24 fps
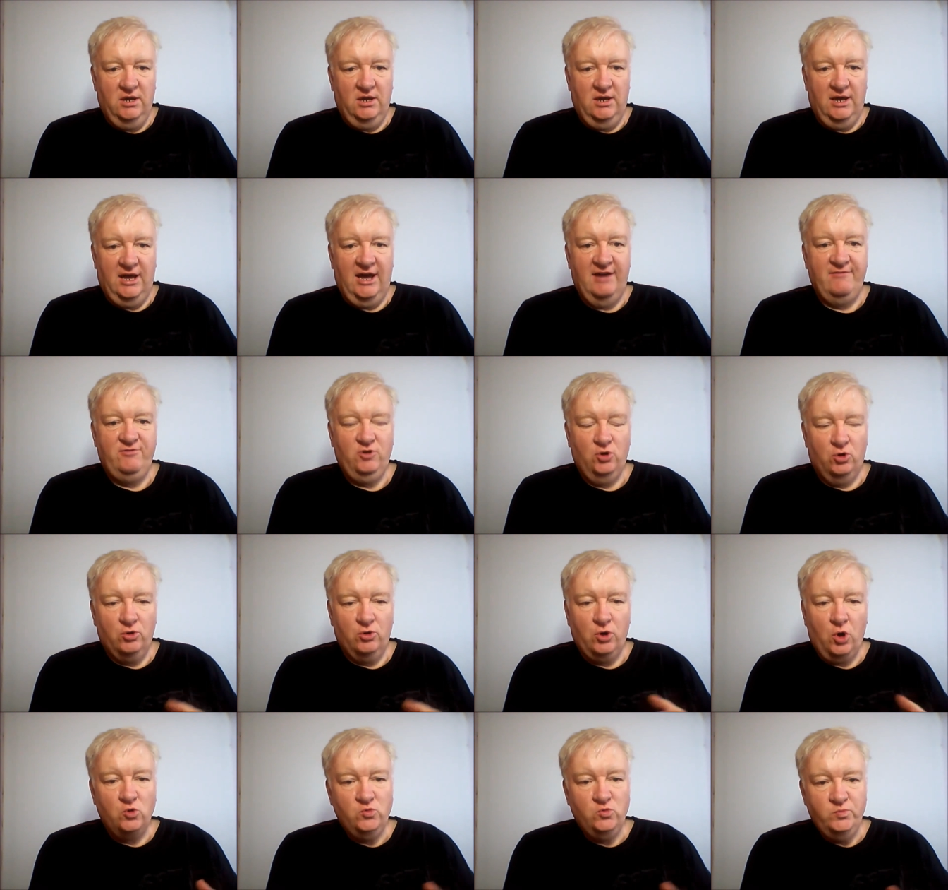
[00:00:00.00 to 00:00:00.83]
have
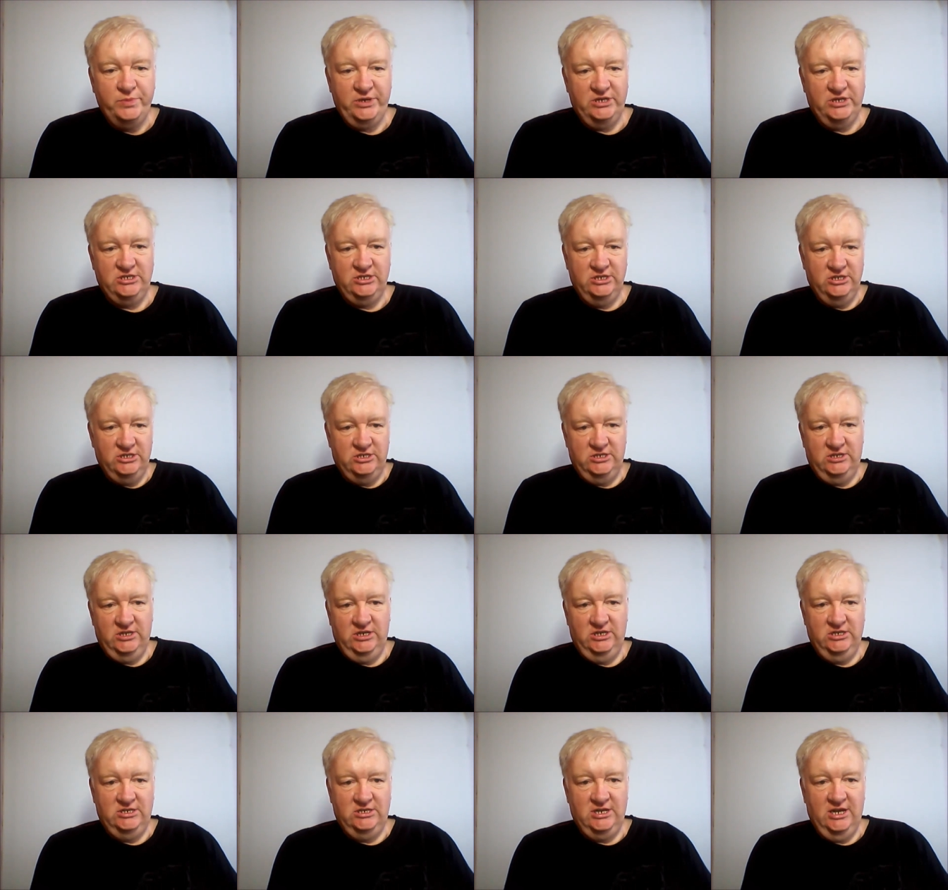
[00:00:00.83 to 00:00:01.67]
your own business
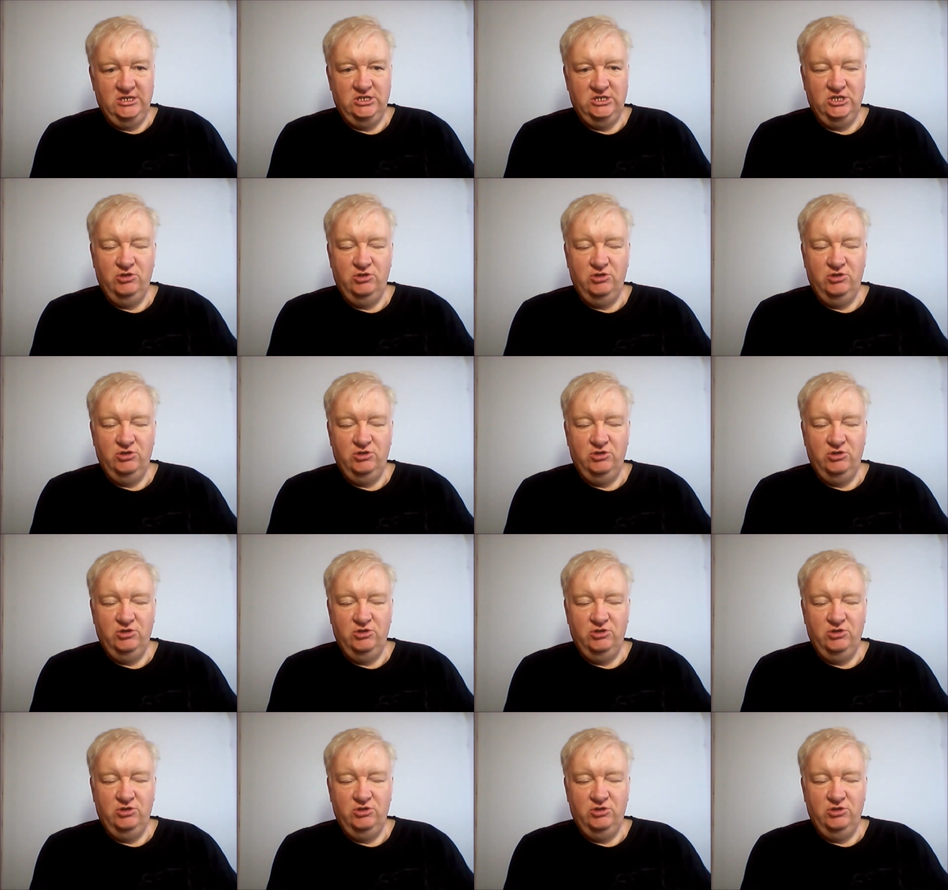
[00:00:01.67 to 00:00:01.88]
these days,